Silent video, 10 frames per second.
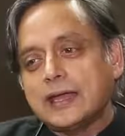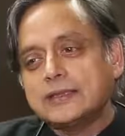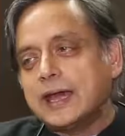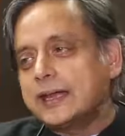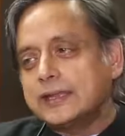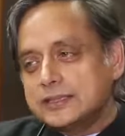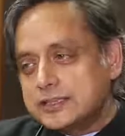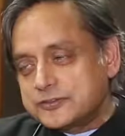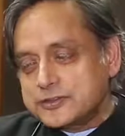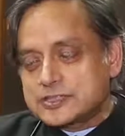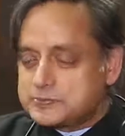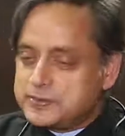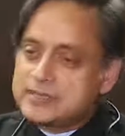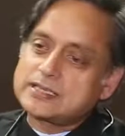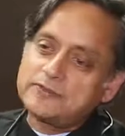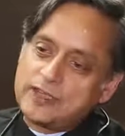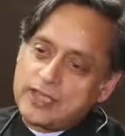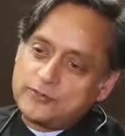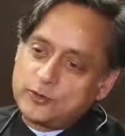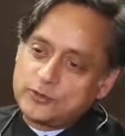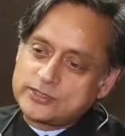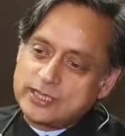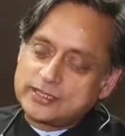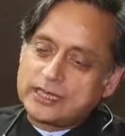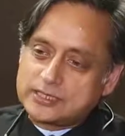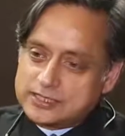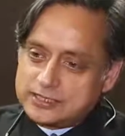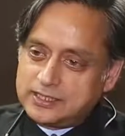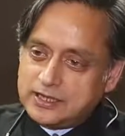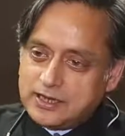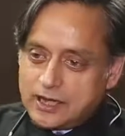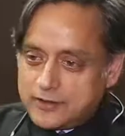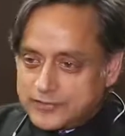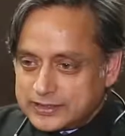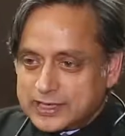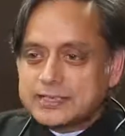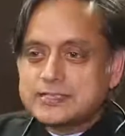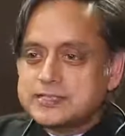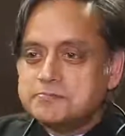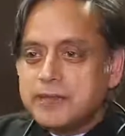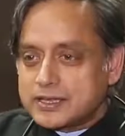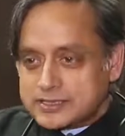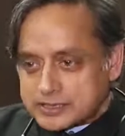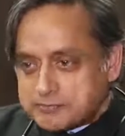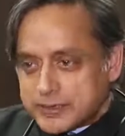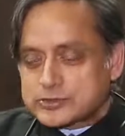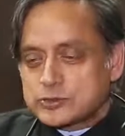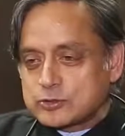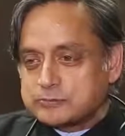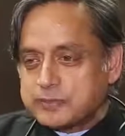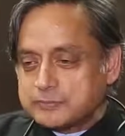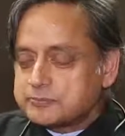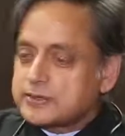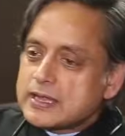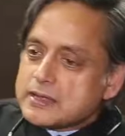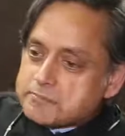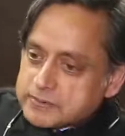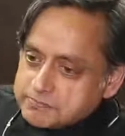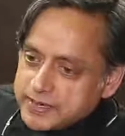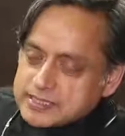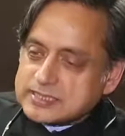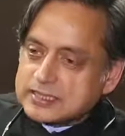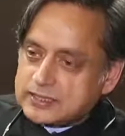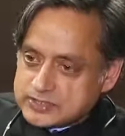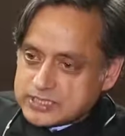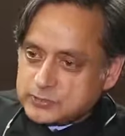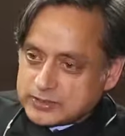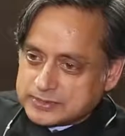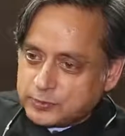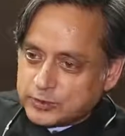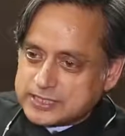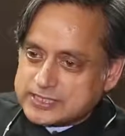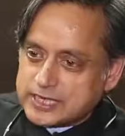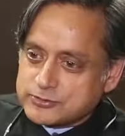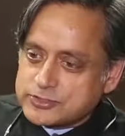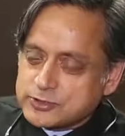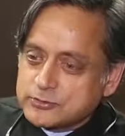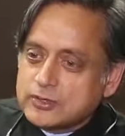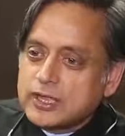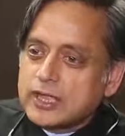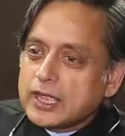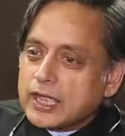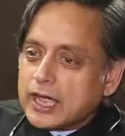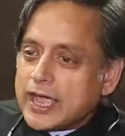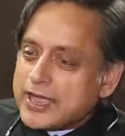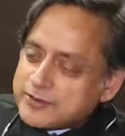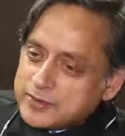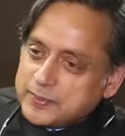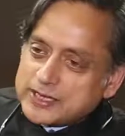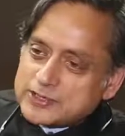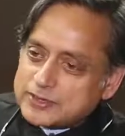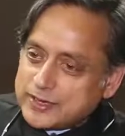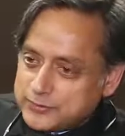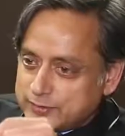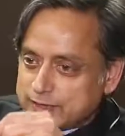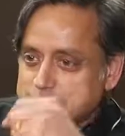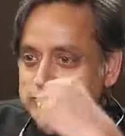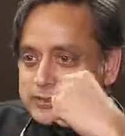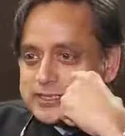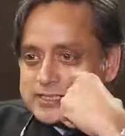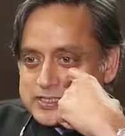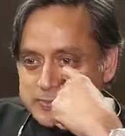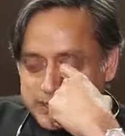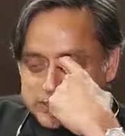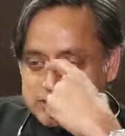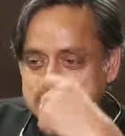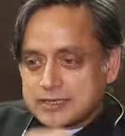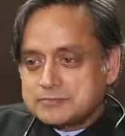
And I, in a different speech, have used the analogy of a lighted match in a petrol pump. But basically, this is what it boils down to. Everybody should have the right to light his match.